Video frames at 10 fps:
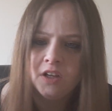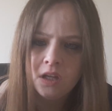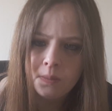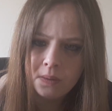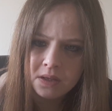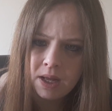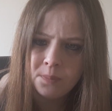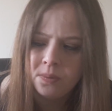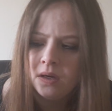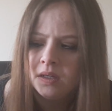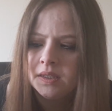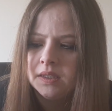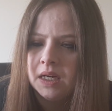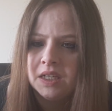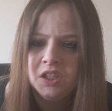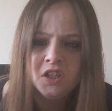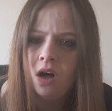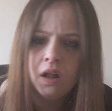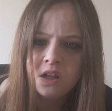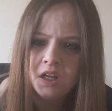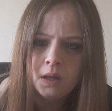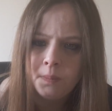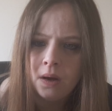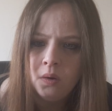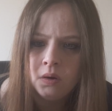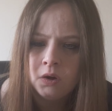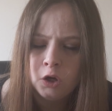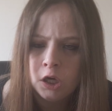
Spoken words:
you have to think about that person, and you can't think about